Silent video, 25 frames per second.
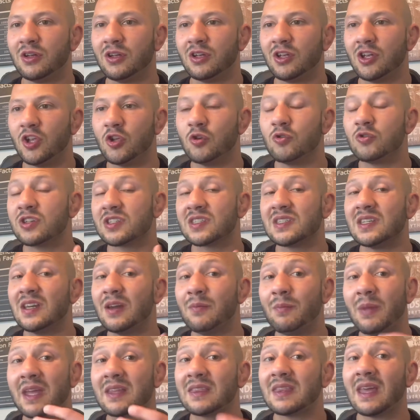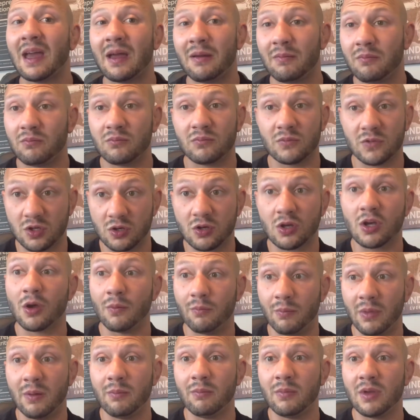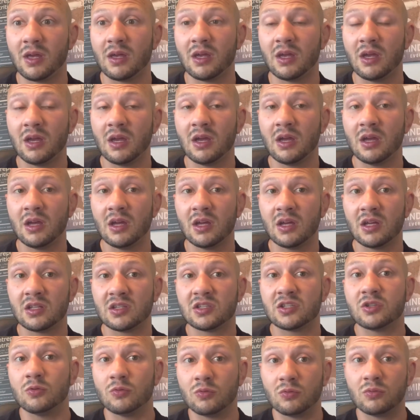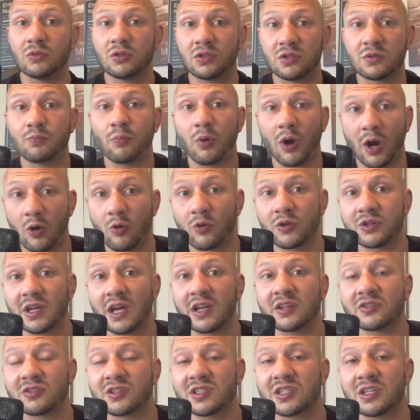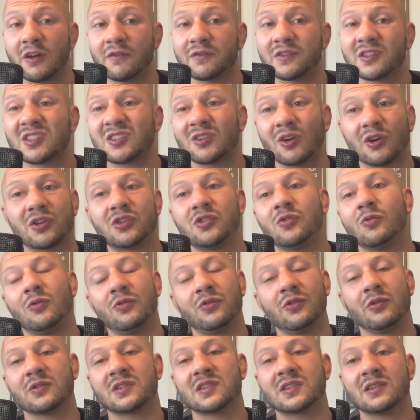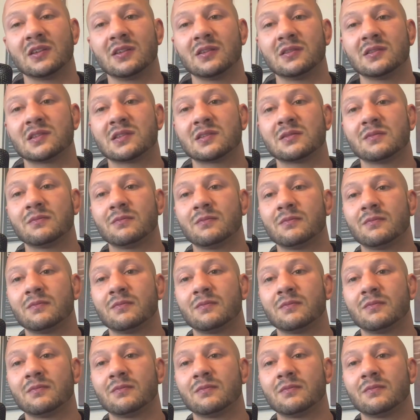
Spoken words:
You just need to make that commitment to prioritize yourself to start doing those things.